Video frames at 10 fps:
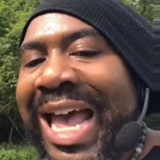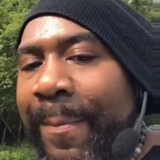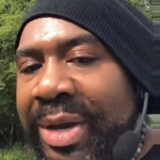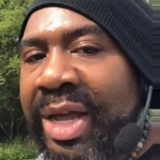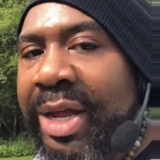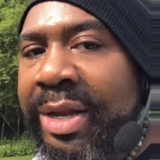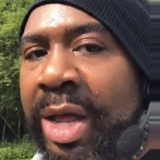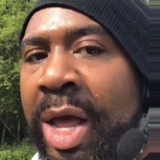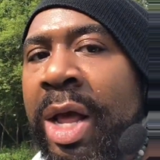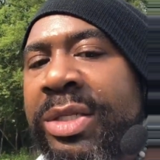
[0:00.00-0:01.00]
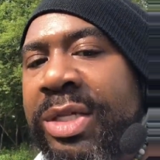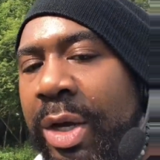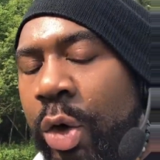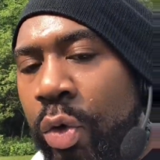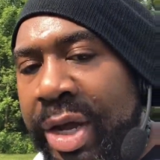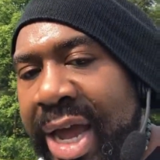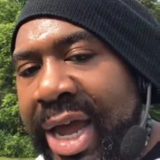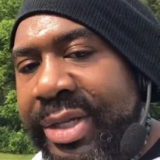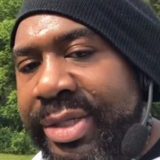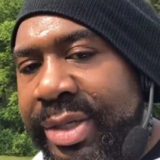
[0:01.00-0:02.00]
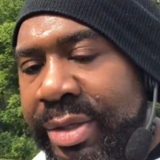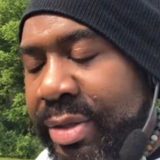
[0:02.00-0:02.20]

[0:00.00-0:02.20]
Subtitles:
tapping in to create.